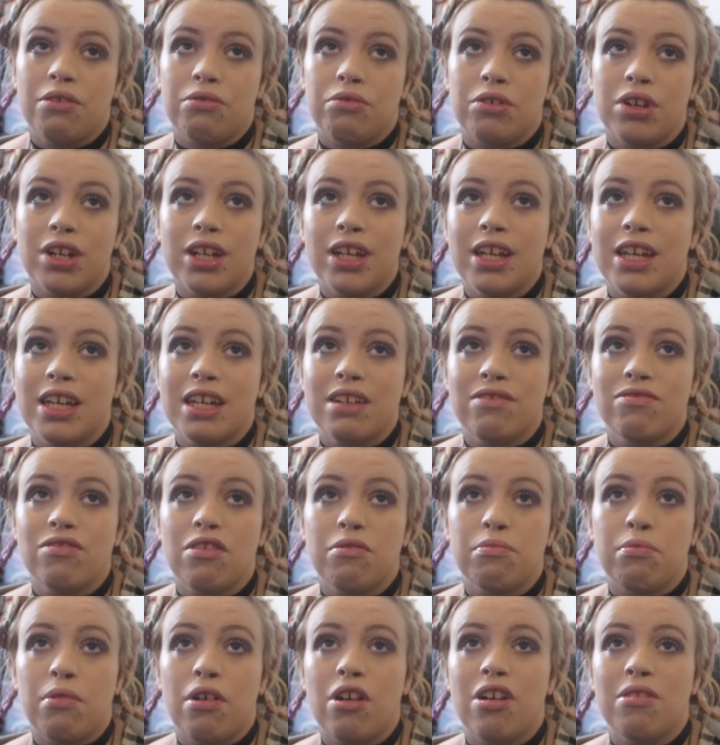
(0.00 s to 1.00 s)
When I hit
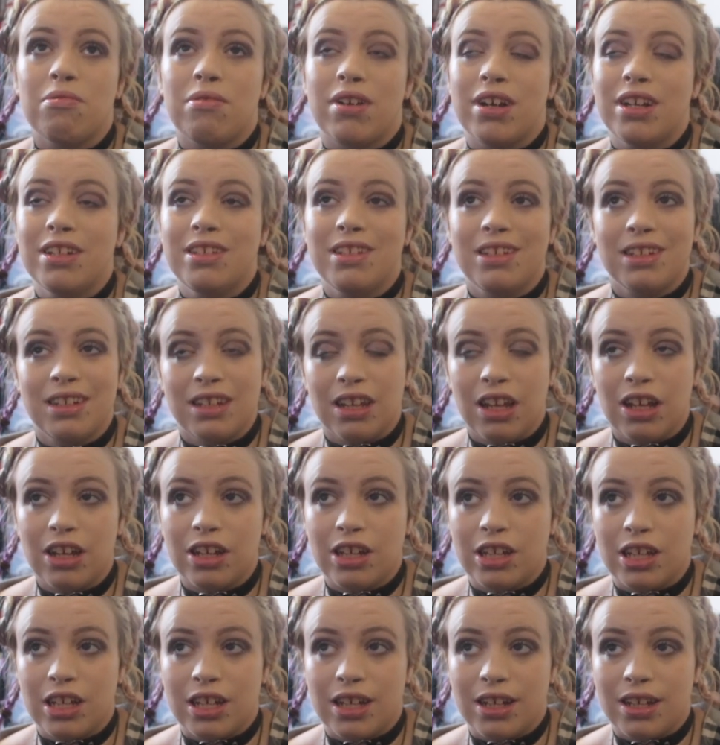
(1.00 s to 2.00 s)
rock bottom, I didn't
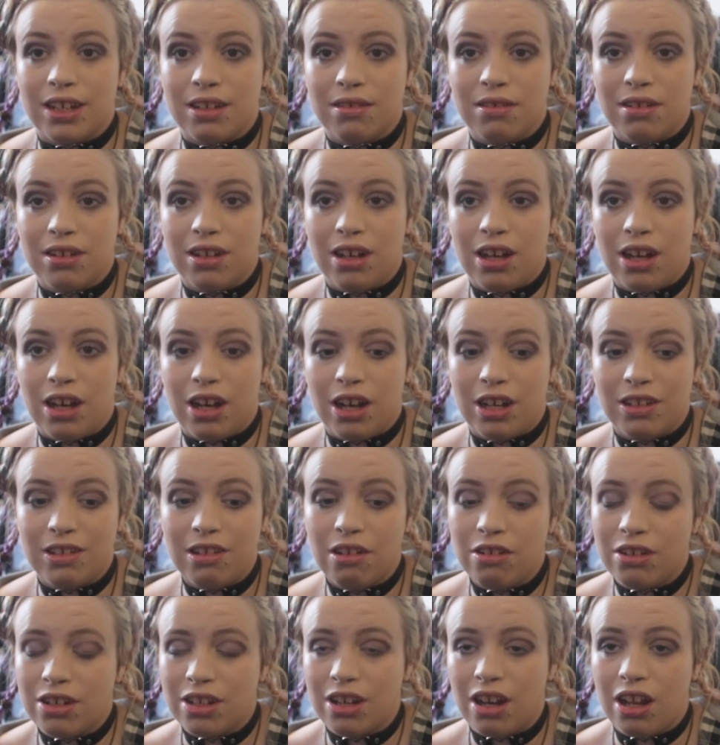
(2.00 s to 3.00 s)
like it. I
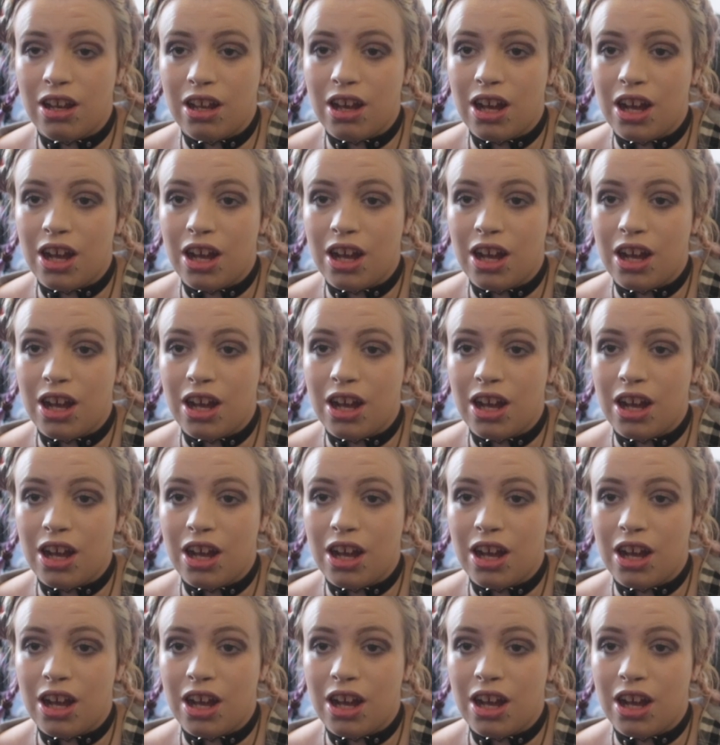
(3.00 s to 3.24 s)
didn't